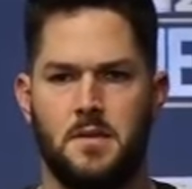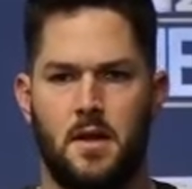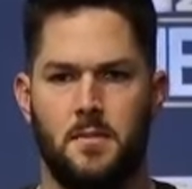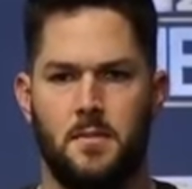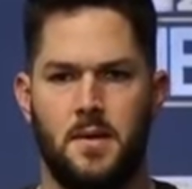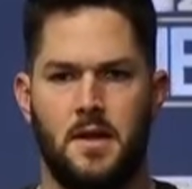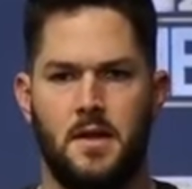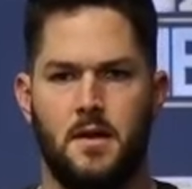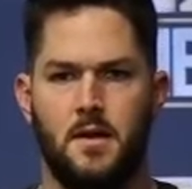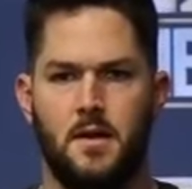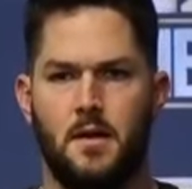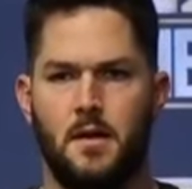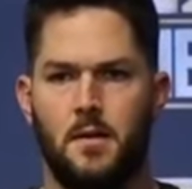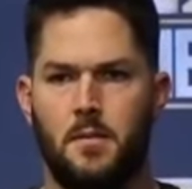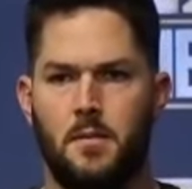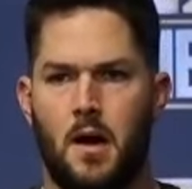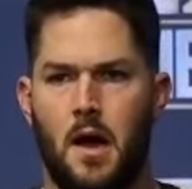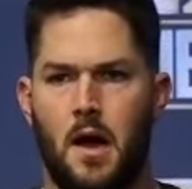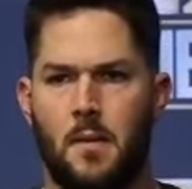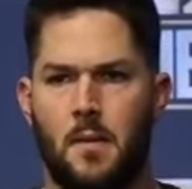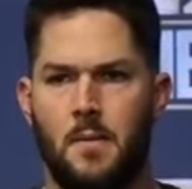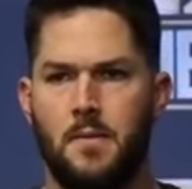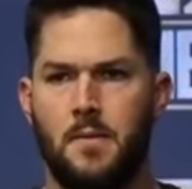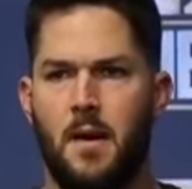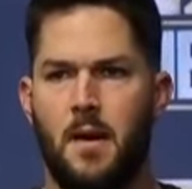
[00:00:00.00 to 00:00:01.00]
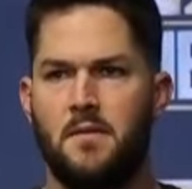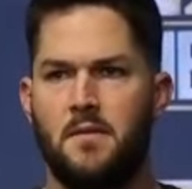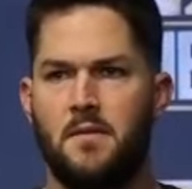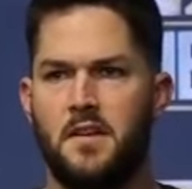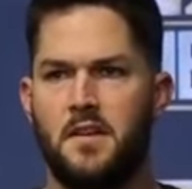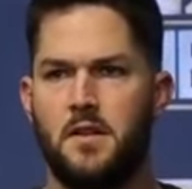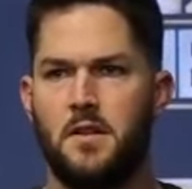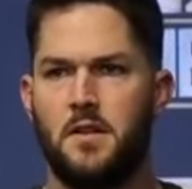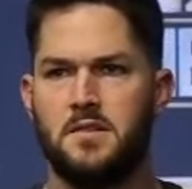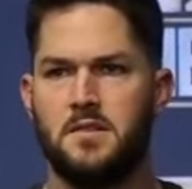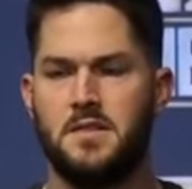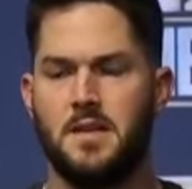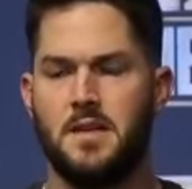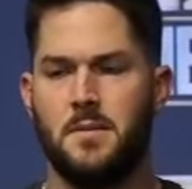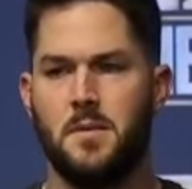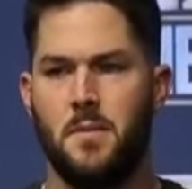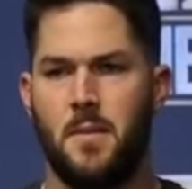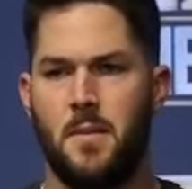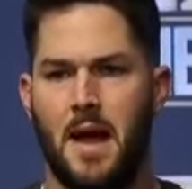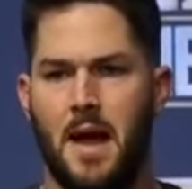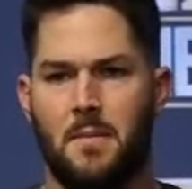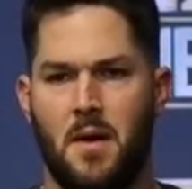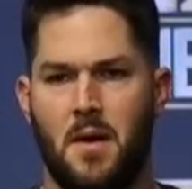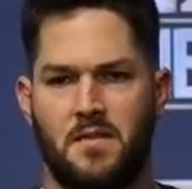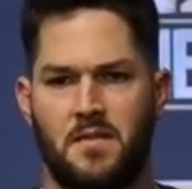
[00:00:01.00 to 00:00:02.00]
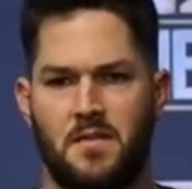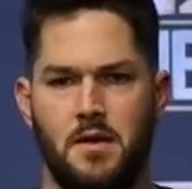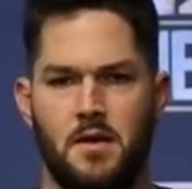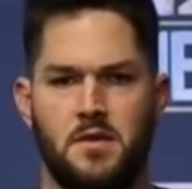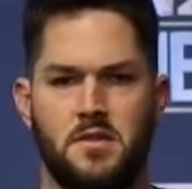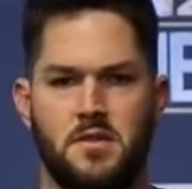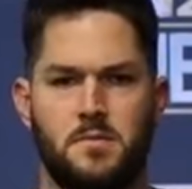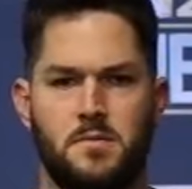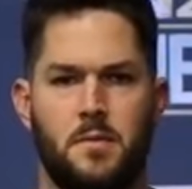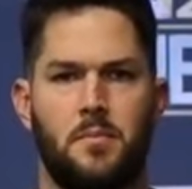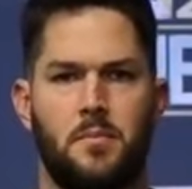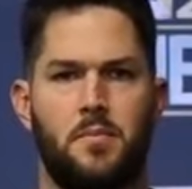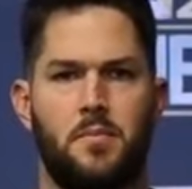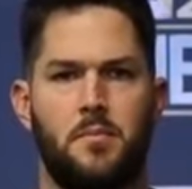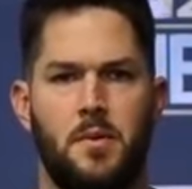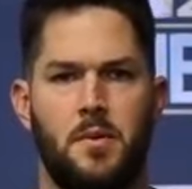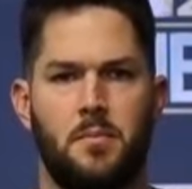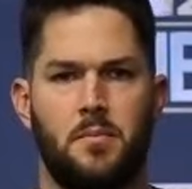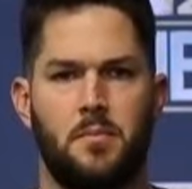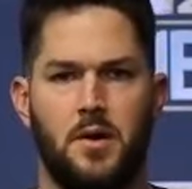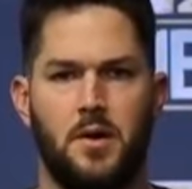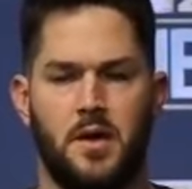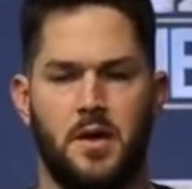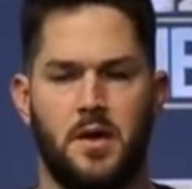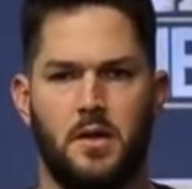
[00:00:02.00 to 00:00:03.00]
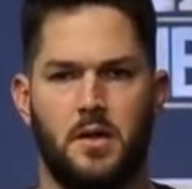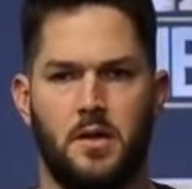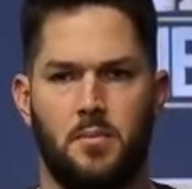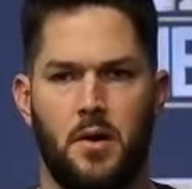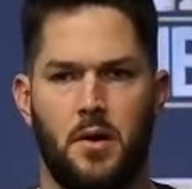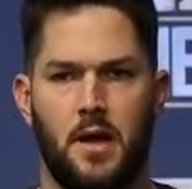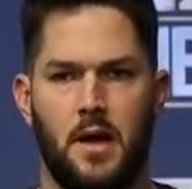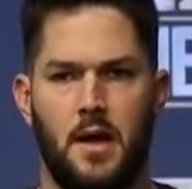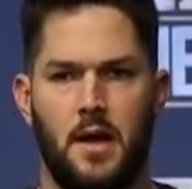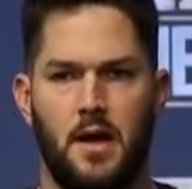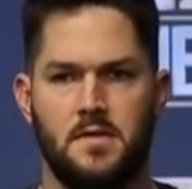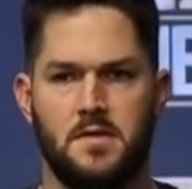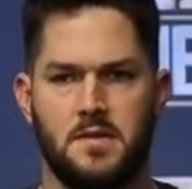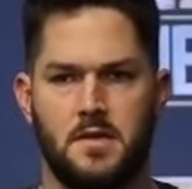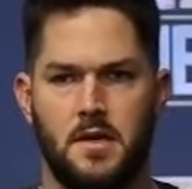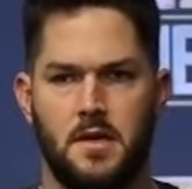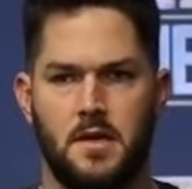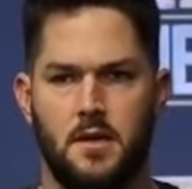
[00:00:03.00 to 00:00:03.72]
I mean, my velo, since I've been back, my velo has been pretty good in the playoffs.